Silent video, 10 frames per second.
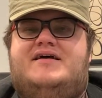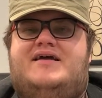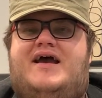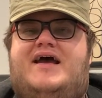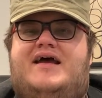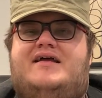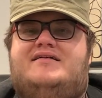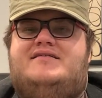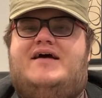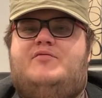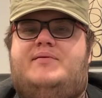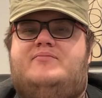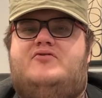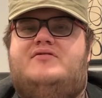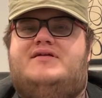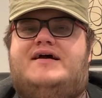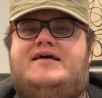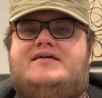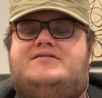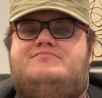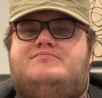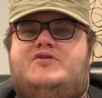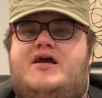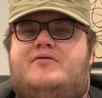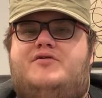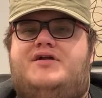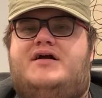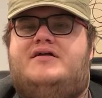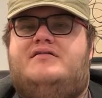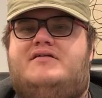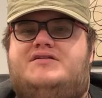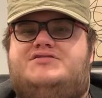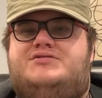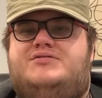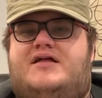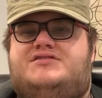and have it be more like, yeah, we're not going to let